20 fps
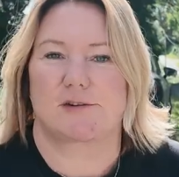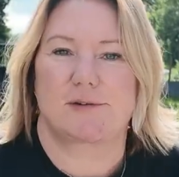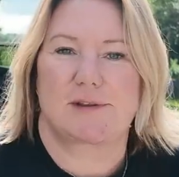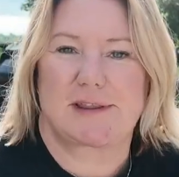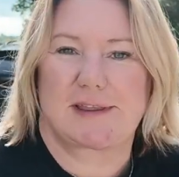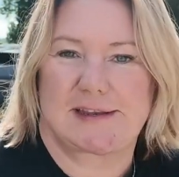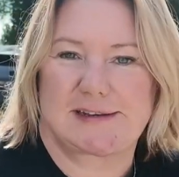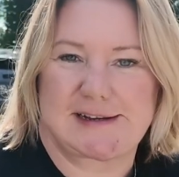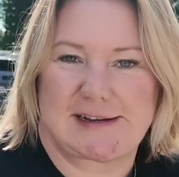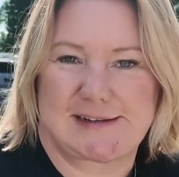show
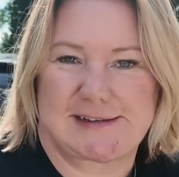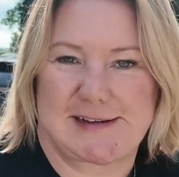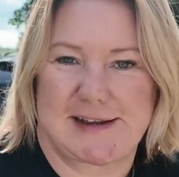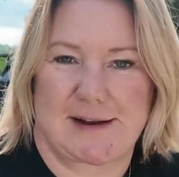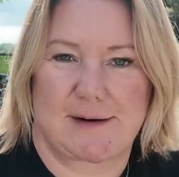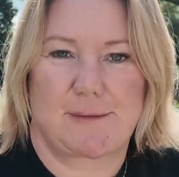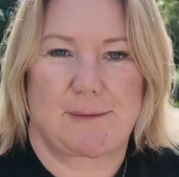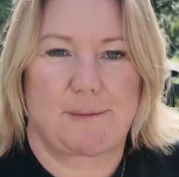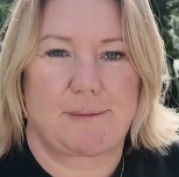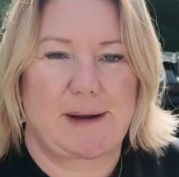you the
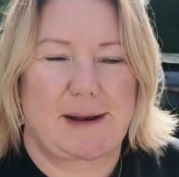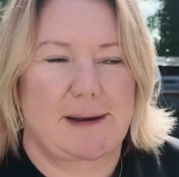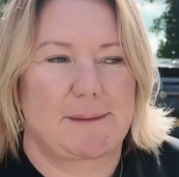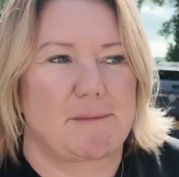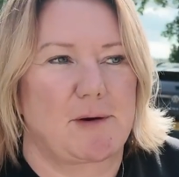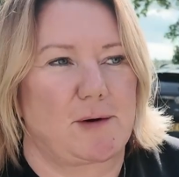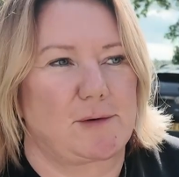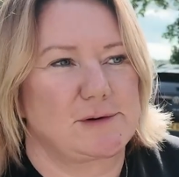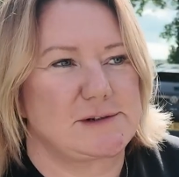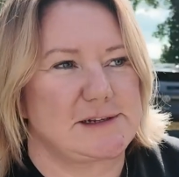detail while
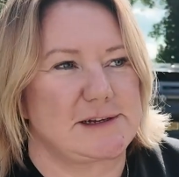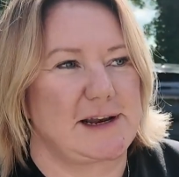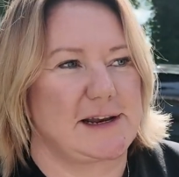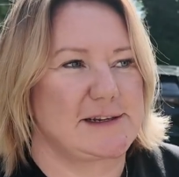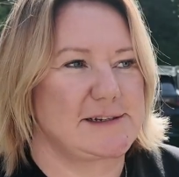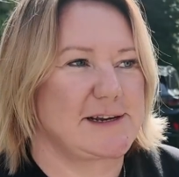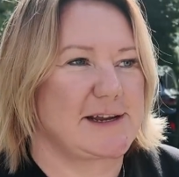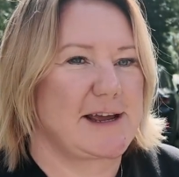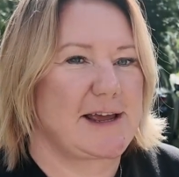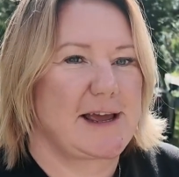I'm holding
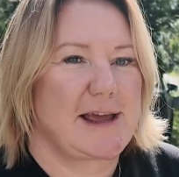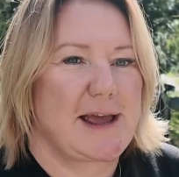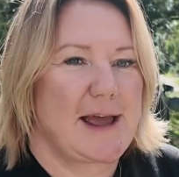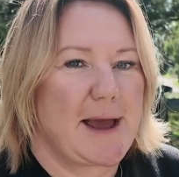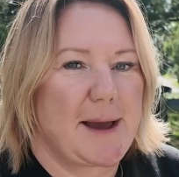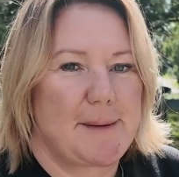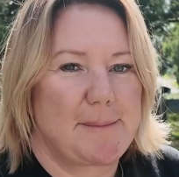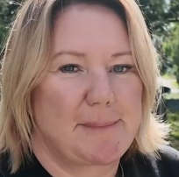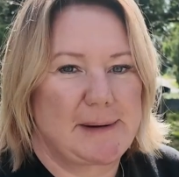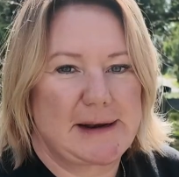it,
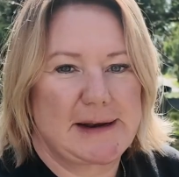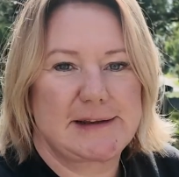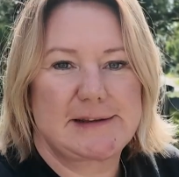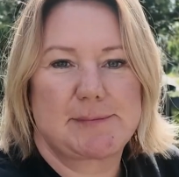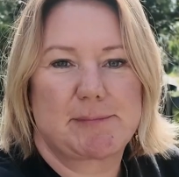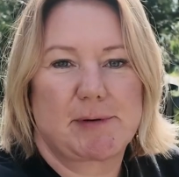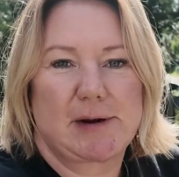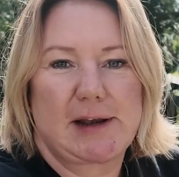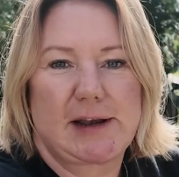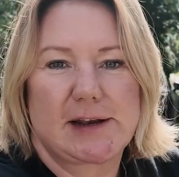but it's
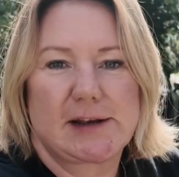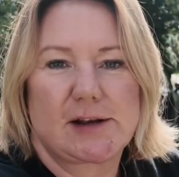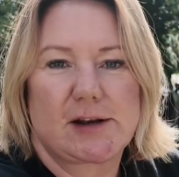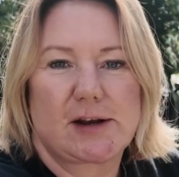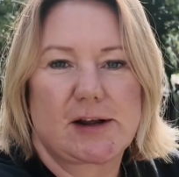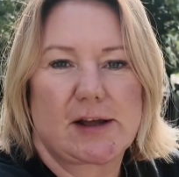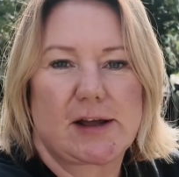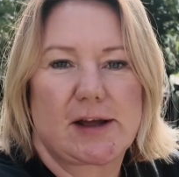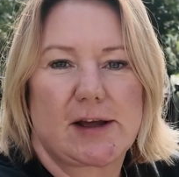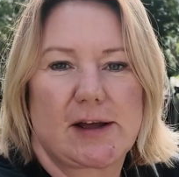brilliant.
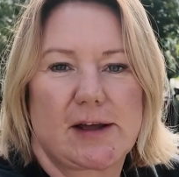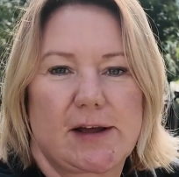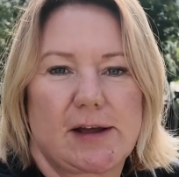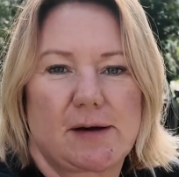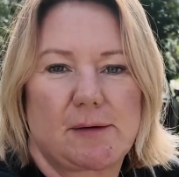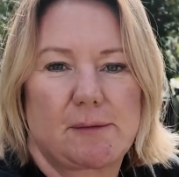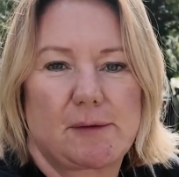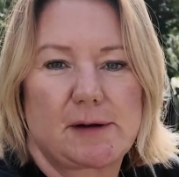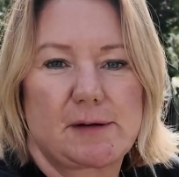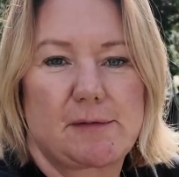Look,
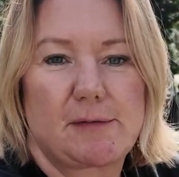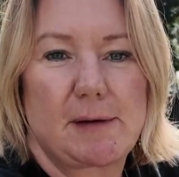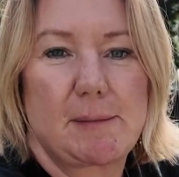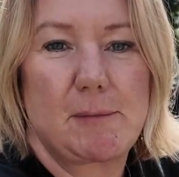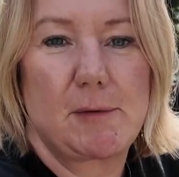what if I